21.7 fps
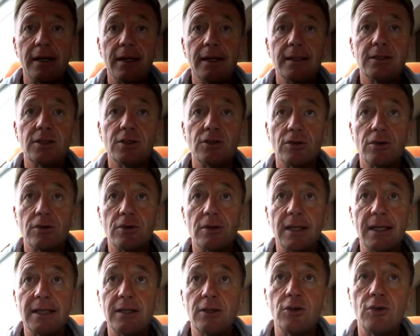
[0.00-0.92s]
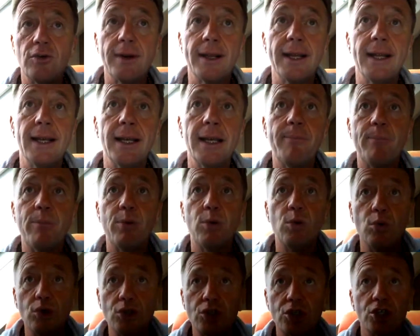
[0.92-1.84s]
Yeah, so that you really
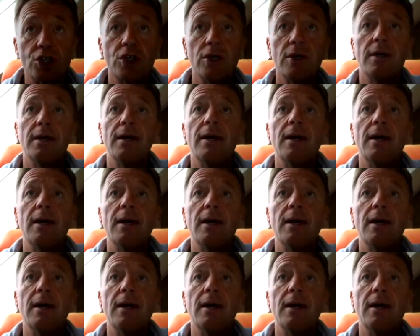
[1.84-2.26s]
push